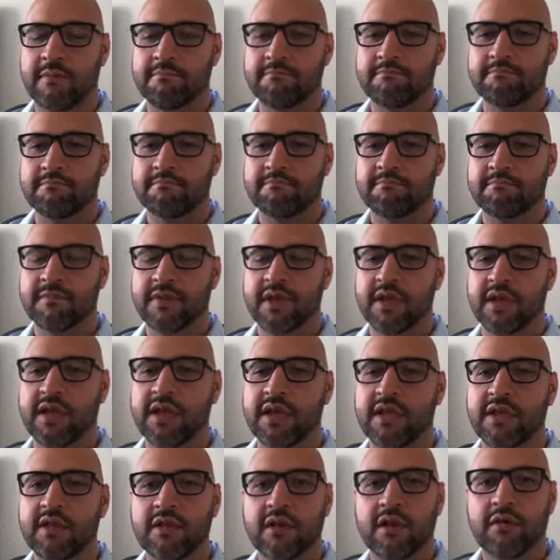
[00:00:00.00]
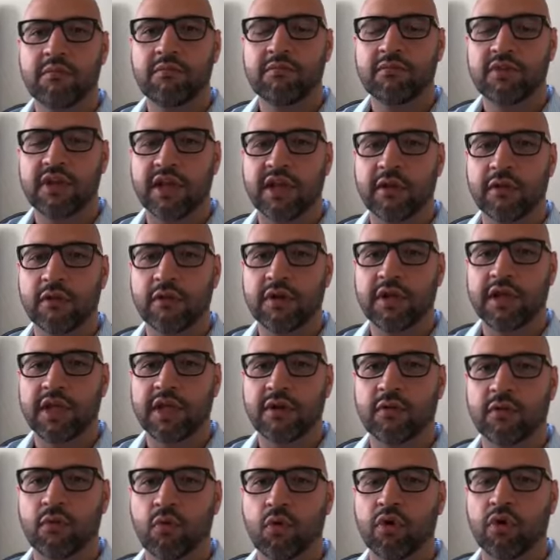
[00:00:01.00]
And take a
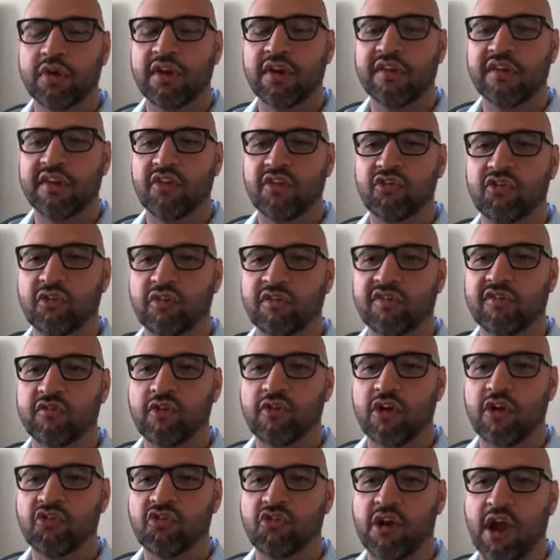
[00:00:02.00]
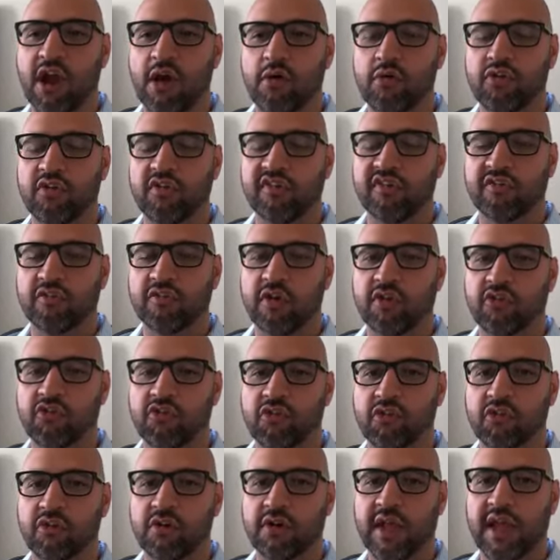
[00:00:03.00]
look at organizational structure. How are you
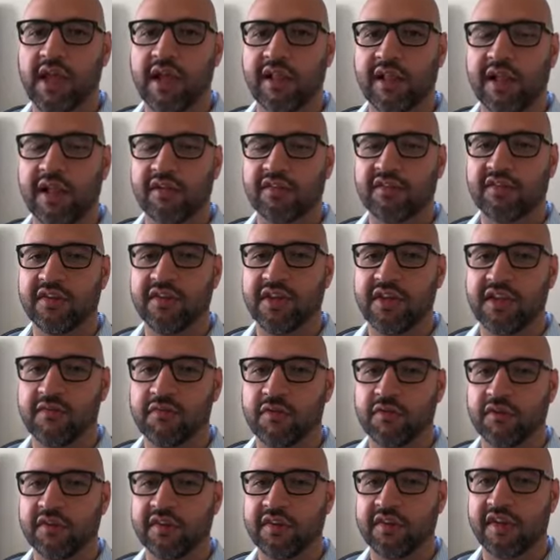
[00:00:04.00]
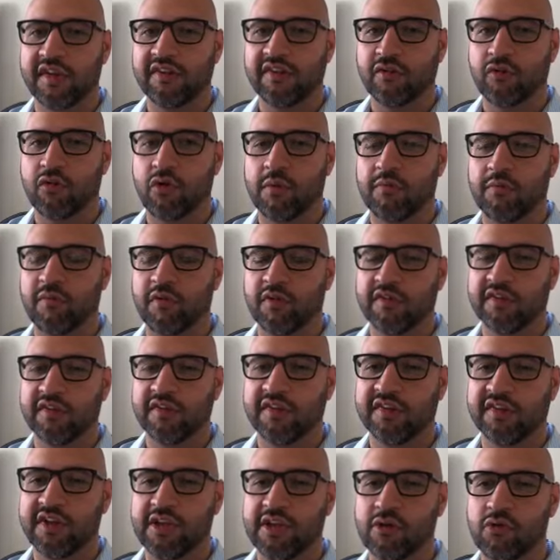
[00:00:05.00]
structured? LLC versus S Corp
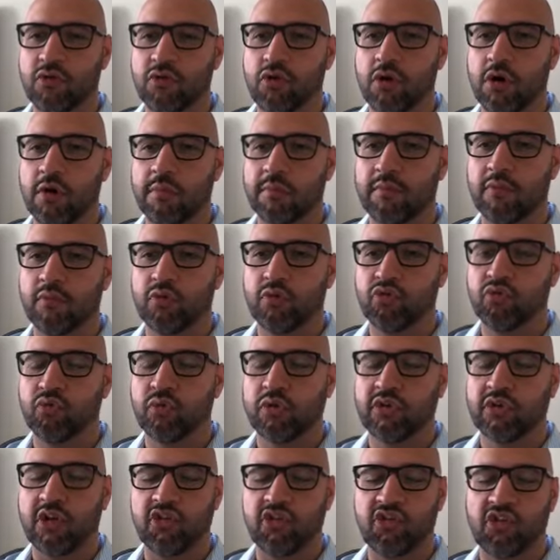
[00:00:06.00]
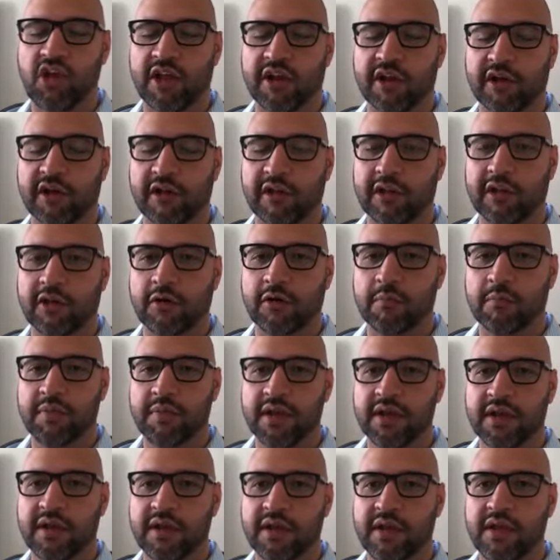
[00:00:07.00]
versus C Corp, which we'll touch on in a
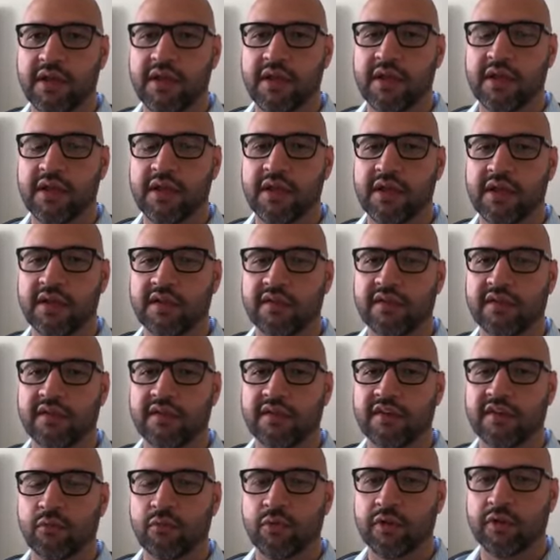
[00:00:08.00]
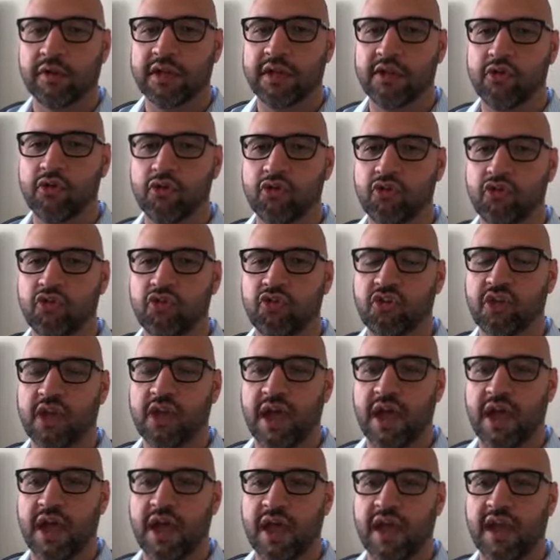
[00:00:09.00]
little bit, is a really huge
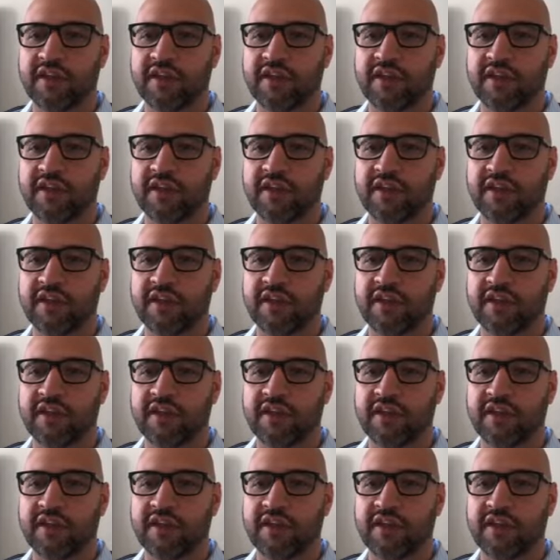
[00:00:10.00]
